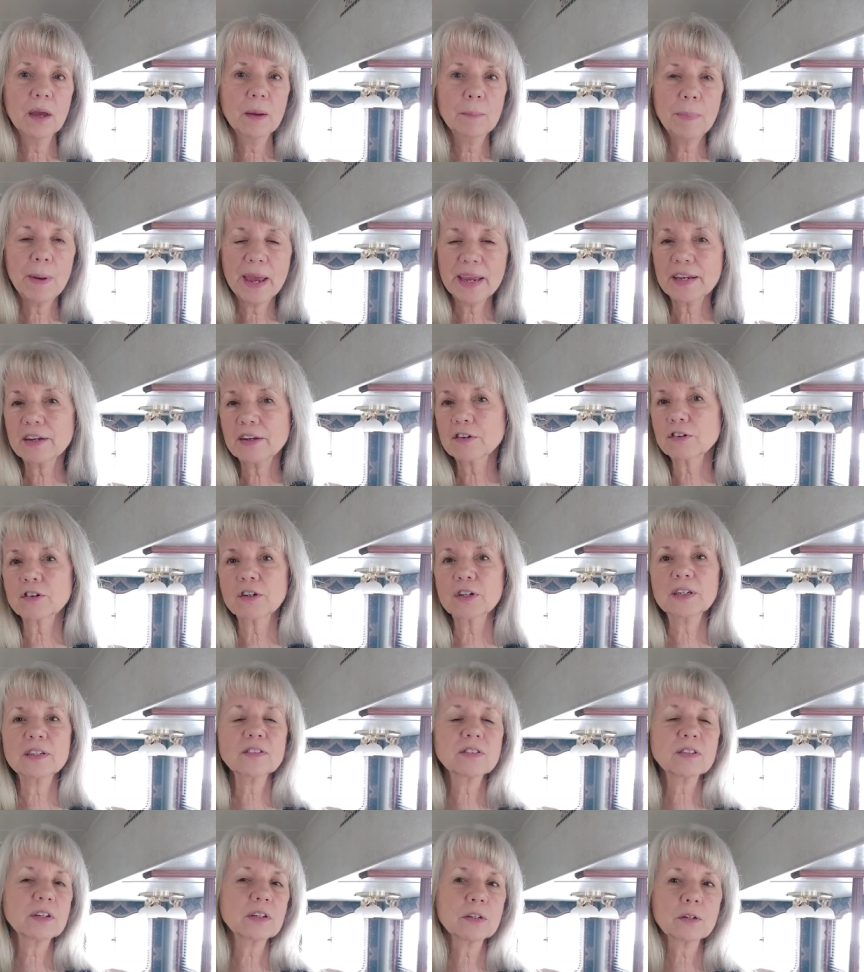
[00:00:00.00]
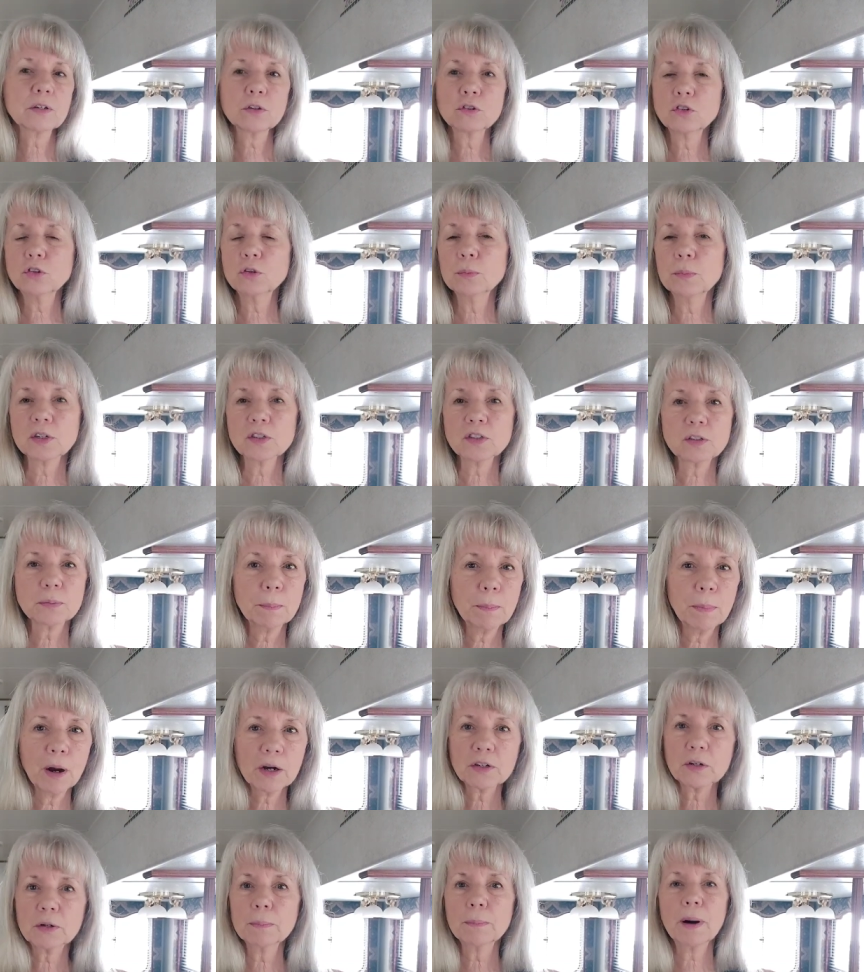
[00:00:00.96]
bacon grease, a little too much
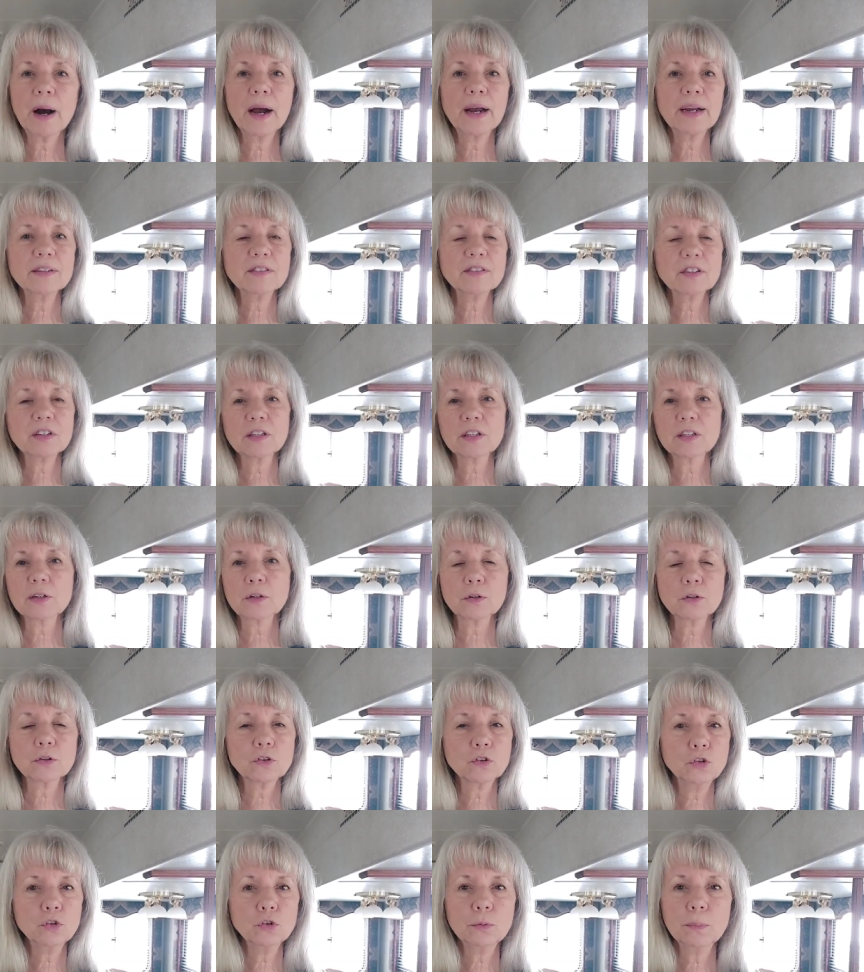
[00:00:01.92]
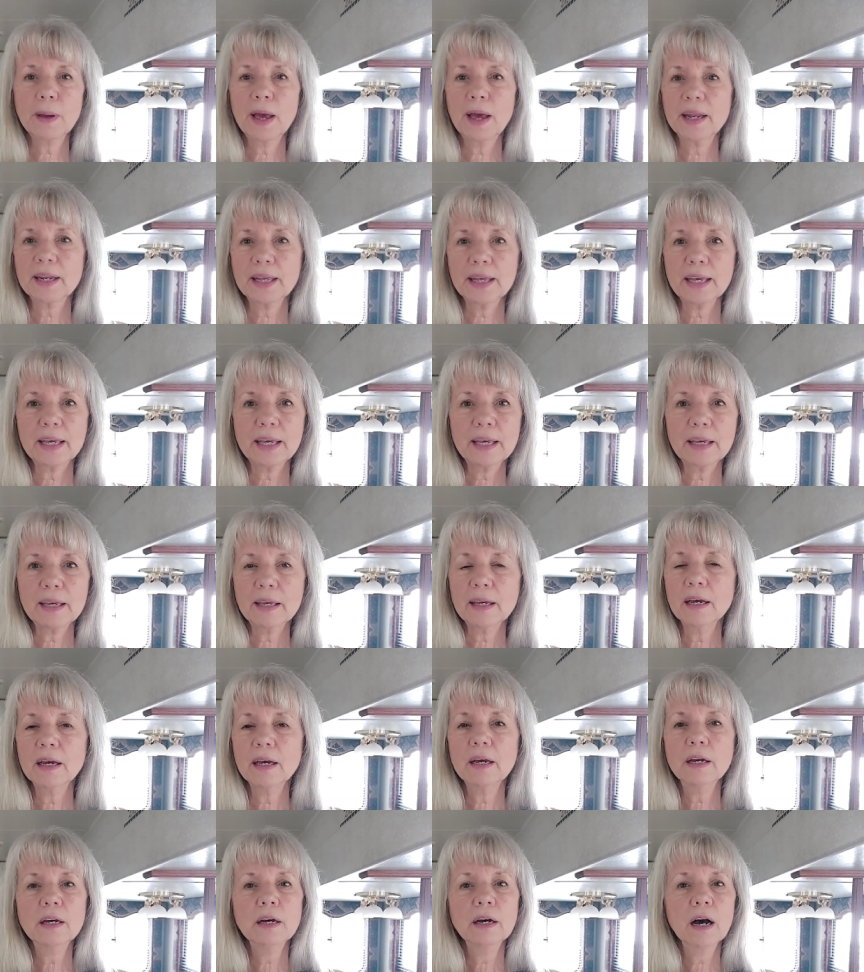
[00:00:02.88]
butter bites, a little too many
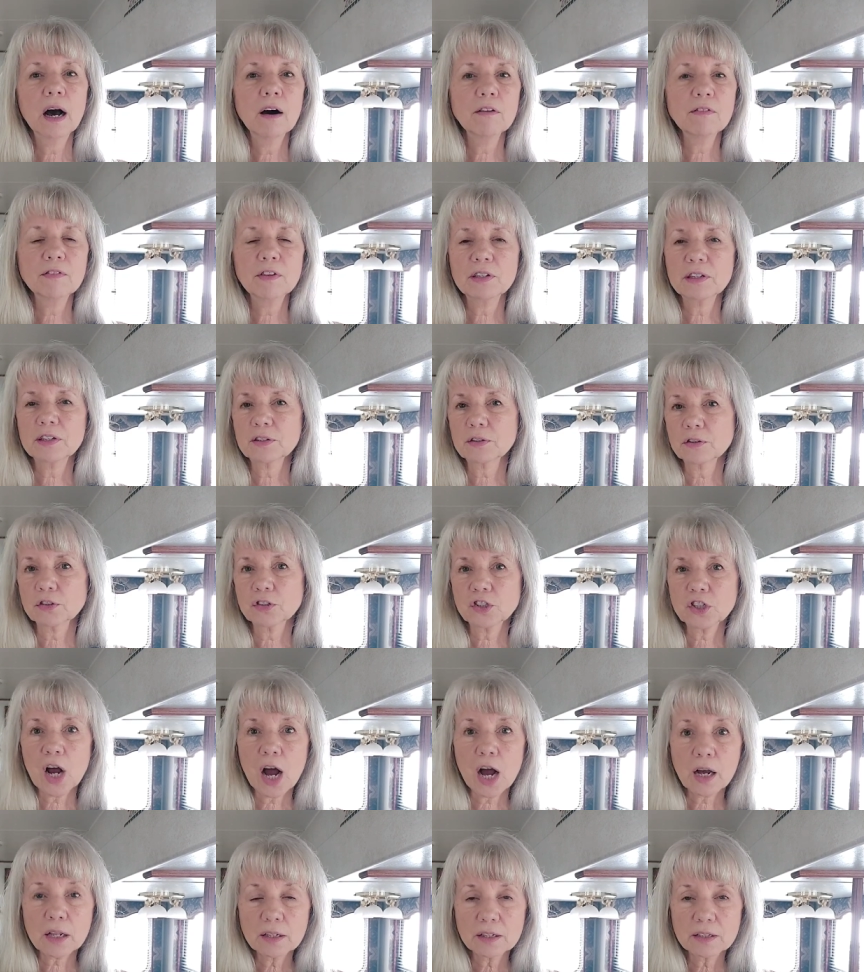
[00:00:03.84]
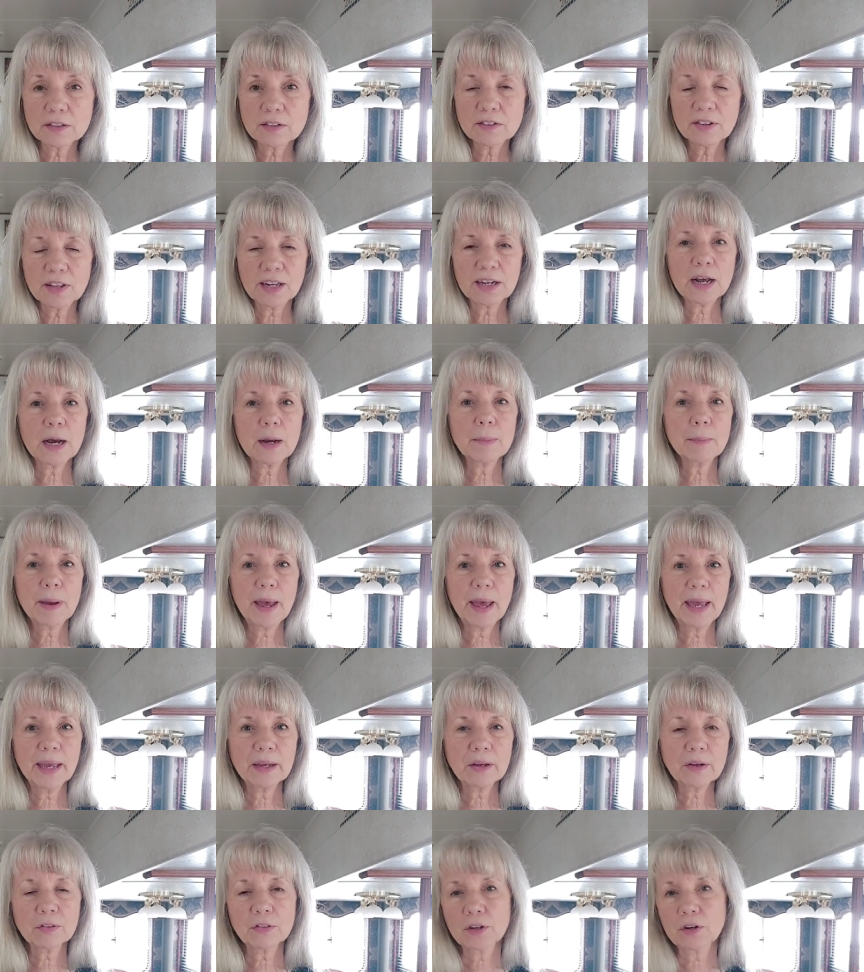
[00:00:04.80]
of the little chocolates that I
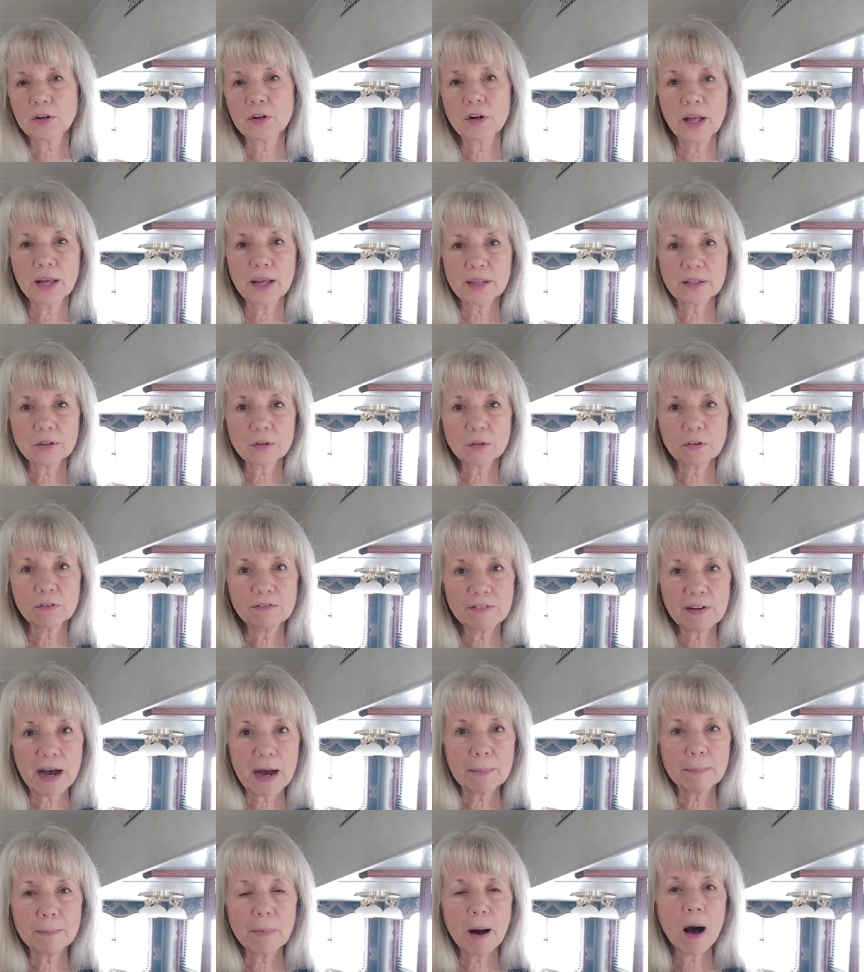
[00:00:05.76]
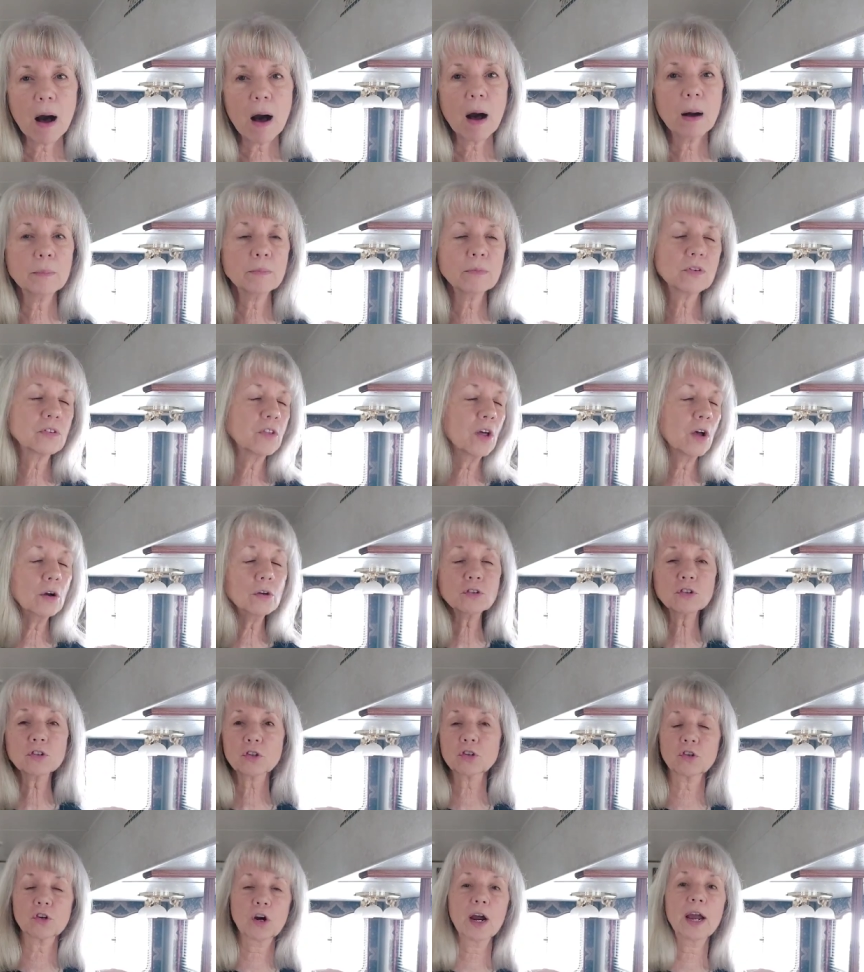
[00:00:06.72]
make that are like little fat bombs. Those
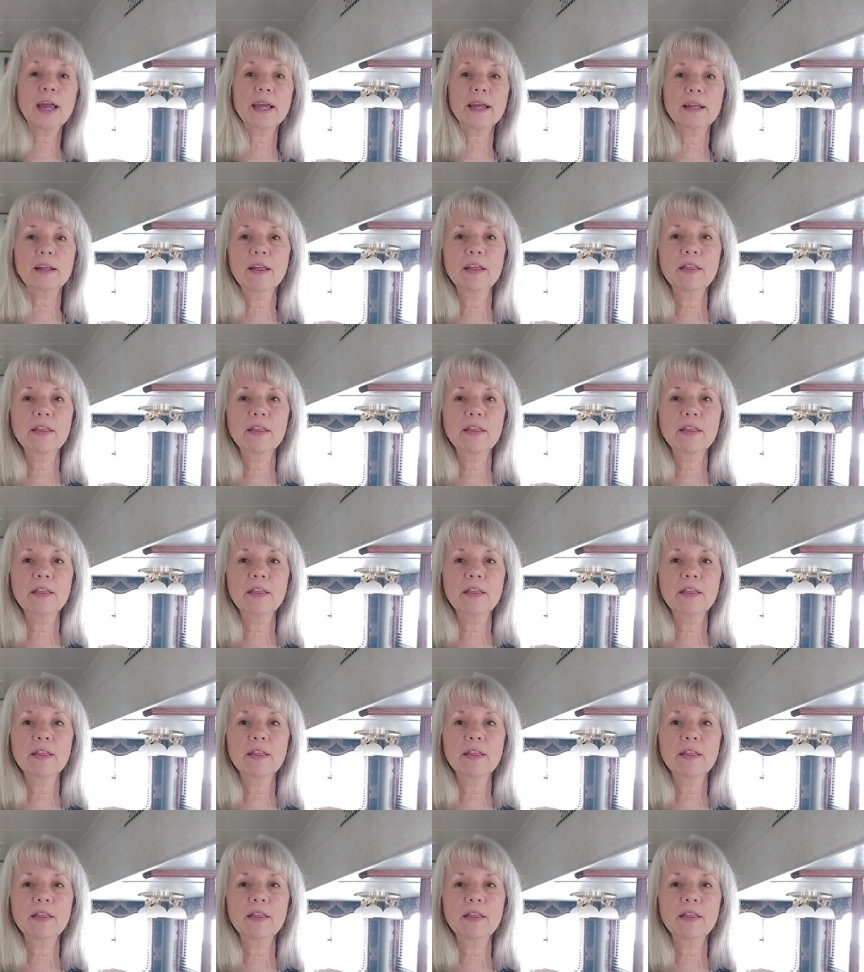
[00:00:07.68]
are great.